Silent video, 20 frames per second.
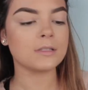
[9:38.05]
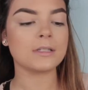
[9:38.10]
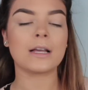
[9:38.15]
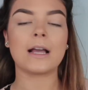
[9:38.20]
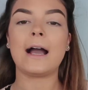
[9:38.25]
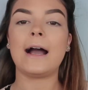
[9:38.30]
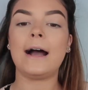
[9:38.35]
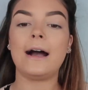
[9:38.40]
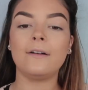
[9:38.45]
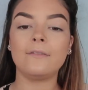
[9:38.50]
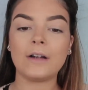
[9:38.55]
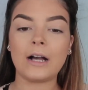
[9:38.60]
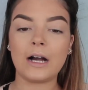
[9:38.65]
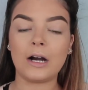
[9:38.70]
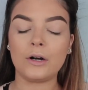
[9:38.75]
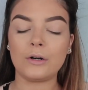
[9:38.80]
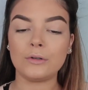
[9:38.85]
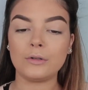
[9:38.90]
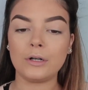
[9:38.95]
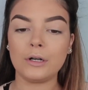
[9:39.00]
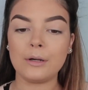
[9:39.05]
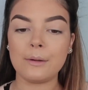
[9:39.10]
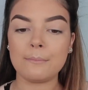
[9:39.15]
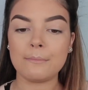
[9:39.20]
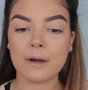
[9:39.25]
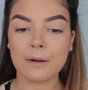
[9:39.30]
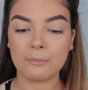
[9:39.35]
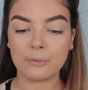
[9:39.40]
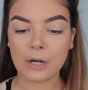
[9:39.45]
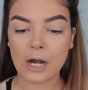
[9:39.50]
To carve out
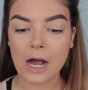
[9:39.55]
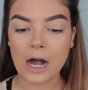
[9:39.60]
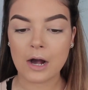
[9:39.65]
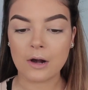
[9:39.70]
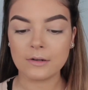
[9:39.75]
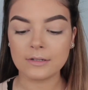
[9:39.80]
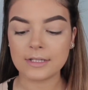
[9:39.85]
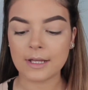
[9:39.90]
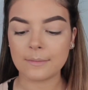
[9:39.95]
my brows,